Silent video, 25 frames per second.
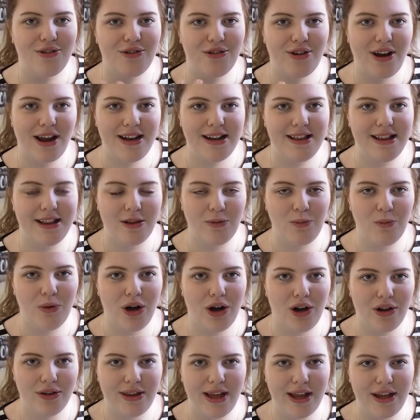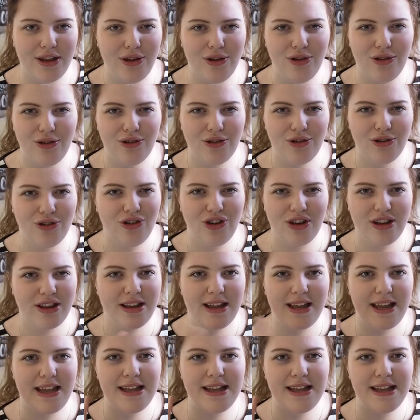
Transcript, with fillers: created this world that you could just